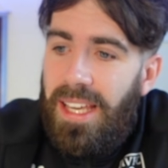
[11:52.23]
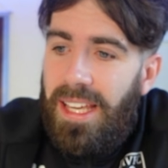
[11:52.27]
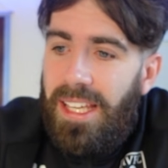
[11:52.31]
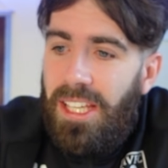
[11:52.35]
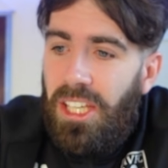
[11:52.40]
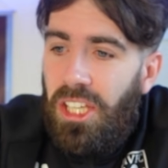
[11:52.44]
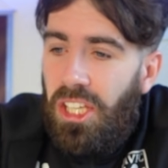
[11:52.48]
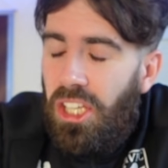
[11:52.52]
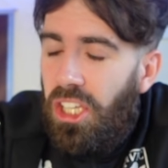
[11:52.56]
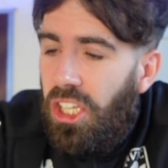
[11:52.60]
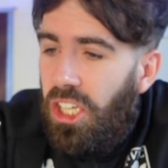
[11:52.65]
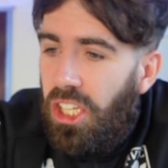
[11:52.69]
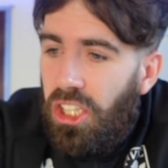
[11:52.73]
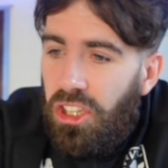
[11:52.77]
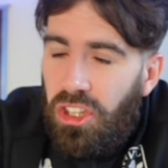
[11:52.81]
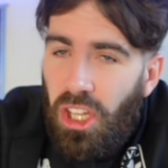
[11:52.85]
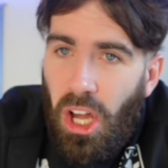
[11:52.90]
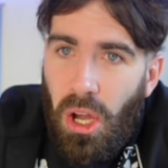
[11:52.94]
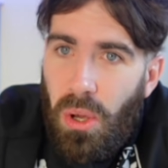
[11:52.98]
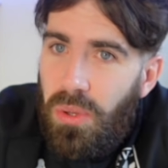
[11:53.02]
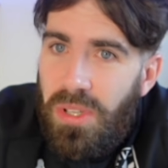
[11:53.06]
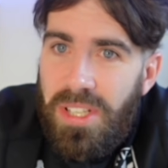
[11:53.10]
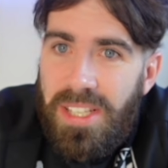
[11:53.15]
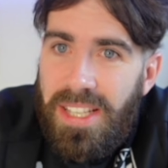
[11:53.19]
you
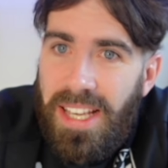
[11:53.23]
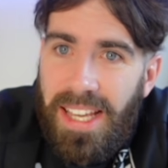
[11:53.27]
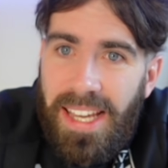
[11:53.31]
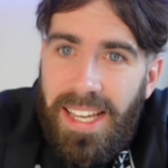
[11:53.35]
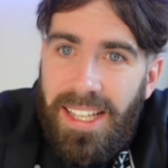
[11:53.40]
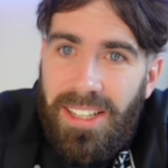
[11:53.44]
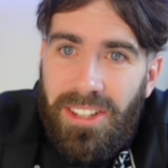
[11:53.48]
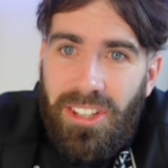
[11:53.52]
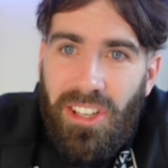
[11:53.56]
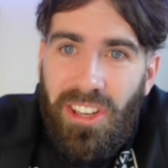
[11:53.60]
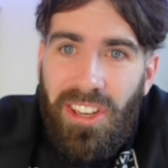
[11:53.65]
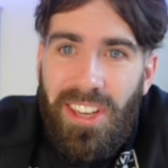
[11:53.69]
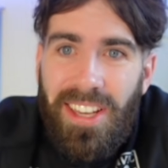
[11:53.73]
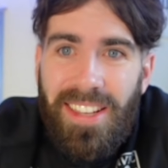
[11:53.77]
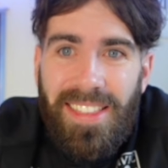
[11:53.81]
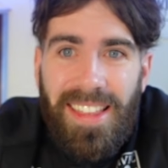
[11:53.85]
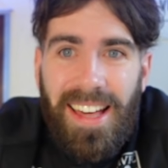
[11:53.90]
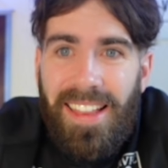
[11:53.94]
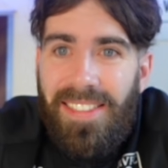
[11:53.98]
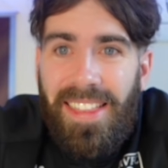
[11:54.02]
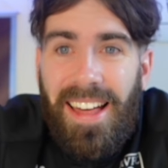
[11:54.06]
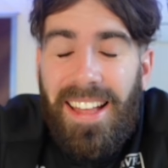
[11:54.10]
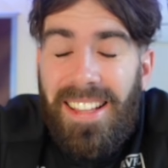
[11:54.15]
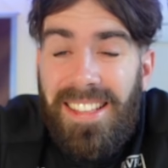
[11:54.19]
don't see it, do you?
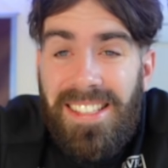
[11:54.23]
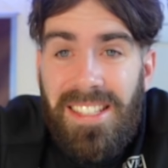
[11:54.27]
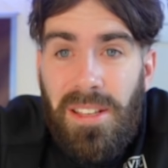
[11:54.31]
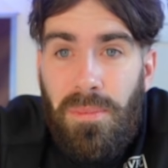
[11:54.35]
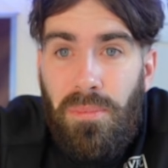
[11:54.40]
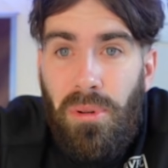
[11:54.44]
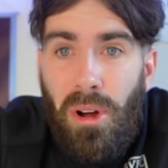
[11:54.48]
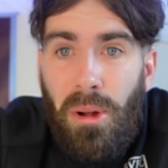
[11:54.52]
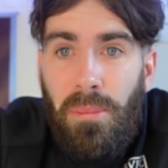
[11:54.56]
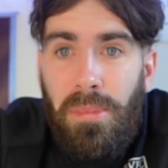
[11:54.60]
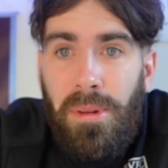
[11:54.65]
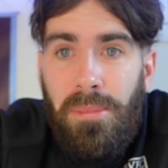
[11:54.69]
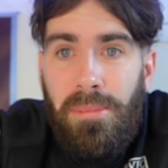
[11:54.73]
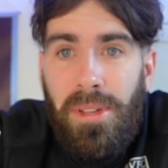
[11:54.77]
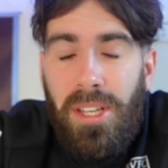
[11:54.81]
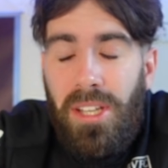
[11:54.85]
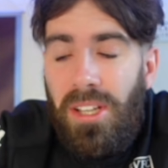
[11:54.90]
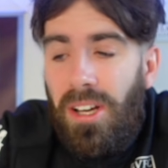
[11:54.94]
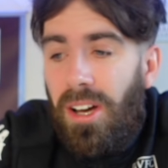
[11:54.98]
That's the problem.